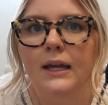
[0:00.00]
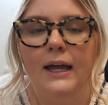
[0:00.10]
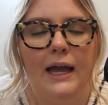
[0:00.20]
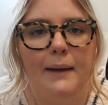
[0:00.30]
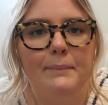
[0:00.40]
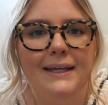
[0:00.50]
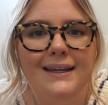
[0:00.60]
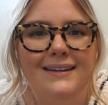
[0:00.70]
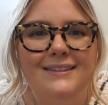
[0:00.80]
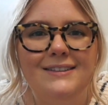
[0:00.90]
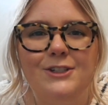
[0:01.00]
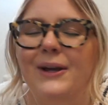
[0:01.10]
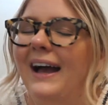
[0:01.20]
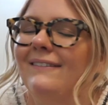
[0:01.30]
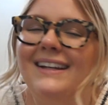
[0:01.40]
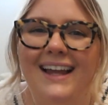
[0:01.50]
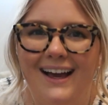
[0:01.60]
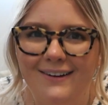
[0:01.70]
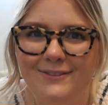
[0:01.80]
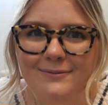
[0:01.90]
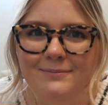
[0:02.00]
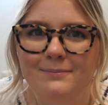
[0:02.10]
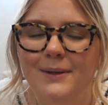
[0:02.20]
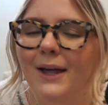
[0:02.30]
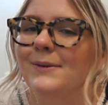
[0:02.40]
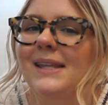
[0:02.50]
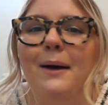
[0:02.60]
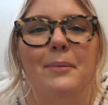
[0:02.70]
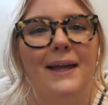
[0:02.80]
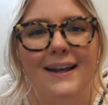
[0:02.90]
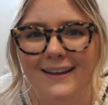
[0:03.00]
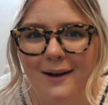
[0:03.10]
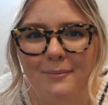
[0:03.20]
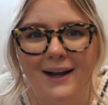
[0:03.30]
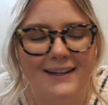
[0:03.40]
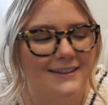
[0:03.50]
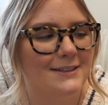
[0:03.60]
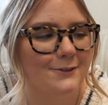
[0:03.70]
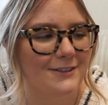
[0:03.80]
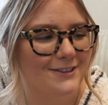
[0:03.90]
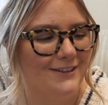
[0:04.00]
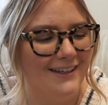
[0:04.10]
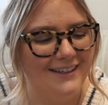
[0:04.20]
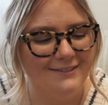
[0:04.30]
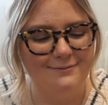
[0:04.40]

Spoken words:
happy to have it now. But I was not planning on buying this originally.